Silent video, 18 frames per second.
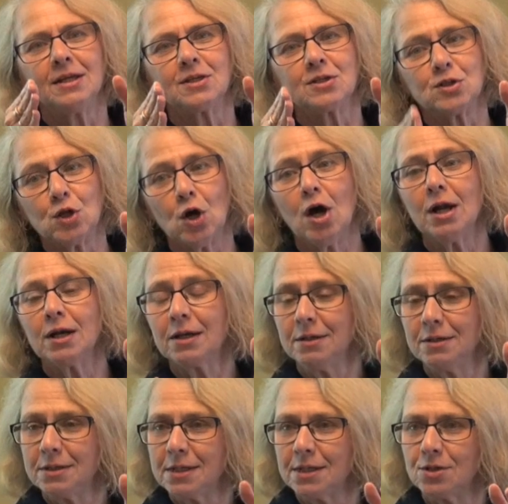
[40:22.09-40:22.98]
is not
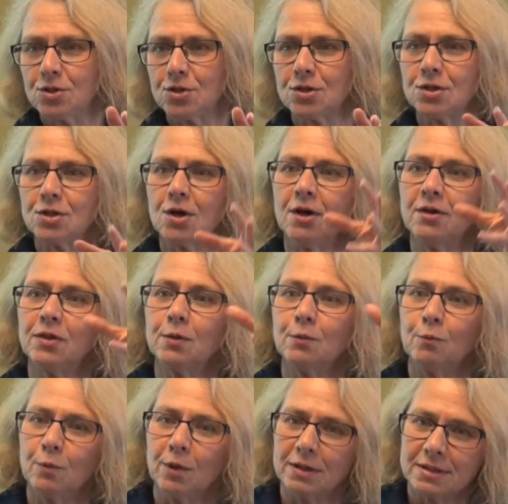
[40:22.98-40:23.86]
contingent on
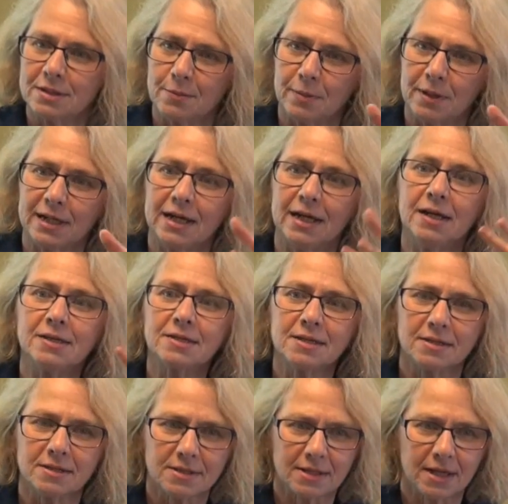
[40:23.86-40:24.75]
the, what somebody
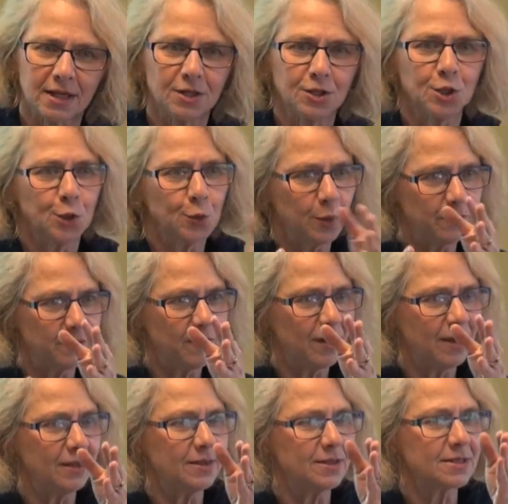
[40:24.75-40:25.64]
else has said, you would
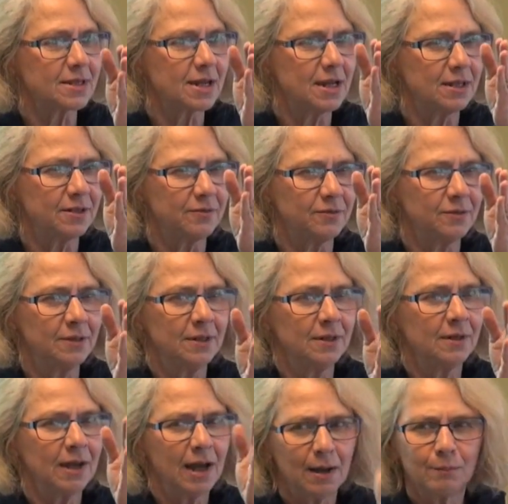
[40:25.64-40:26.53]
find this kind of
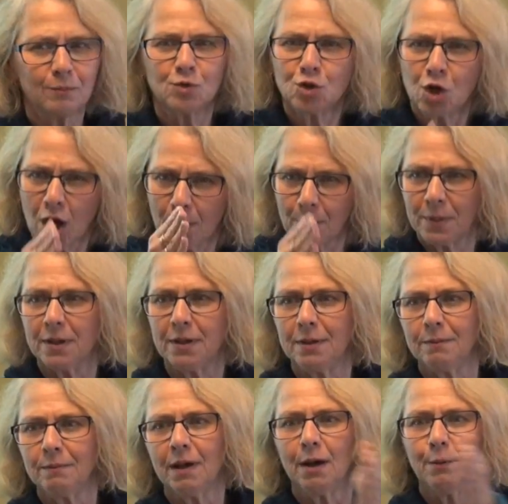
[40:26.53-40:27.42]

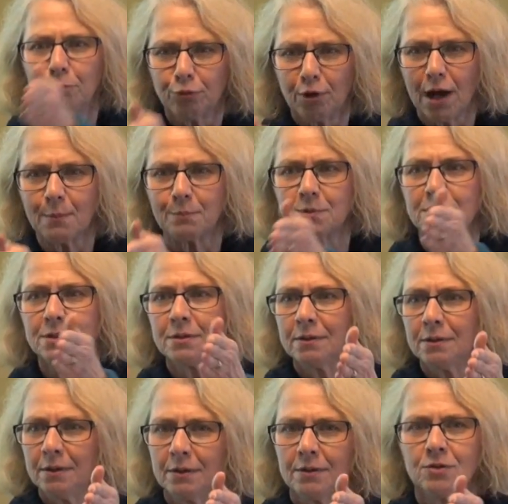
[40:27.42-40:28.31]
choppy, abrupt
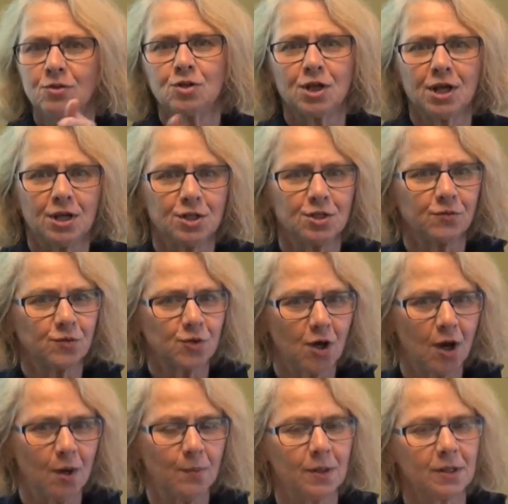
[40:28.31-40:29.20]
change of
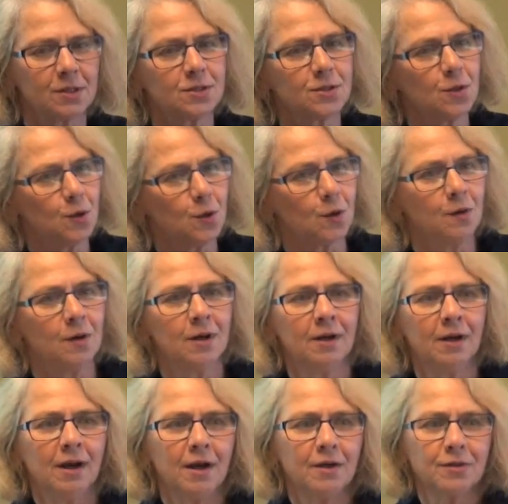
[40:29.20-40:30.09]
topic. So
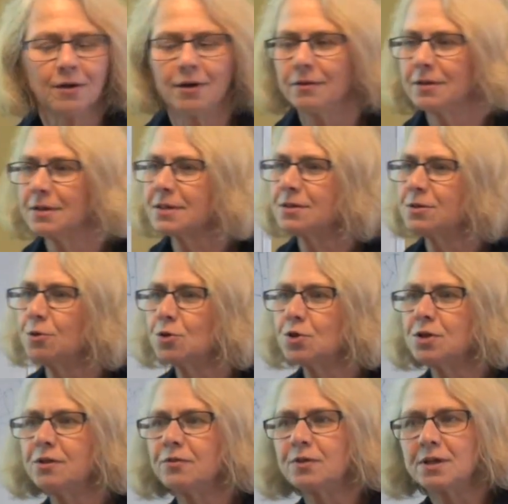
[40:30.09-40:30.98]
I thought this
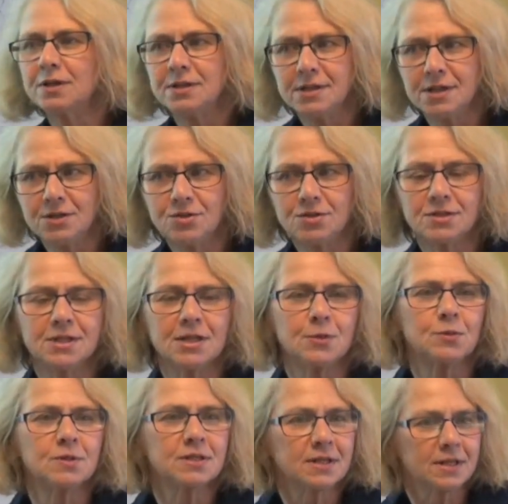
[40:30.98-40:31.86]
notion of
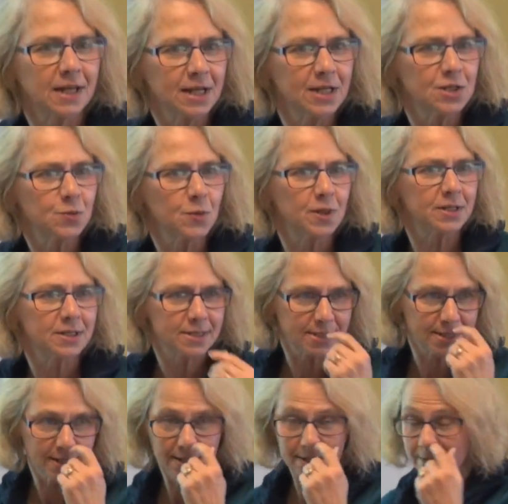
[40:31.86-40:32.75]
contingency was a nice way to
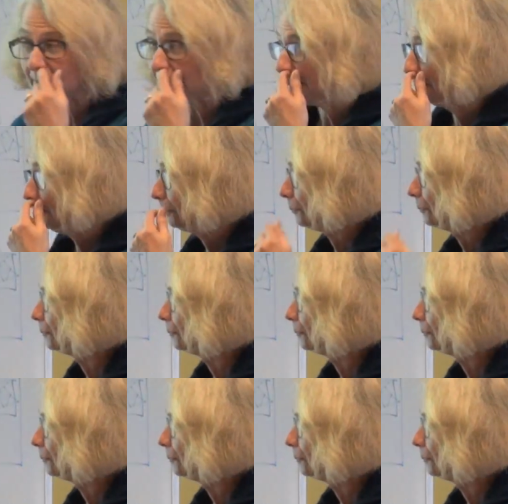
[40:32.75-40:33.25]
study that.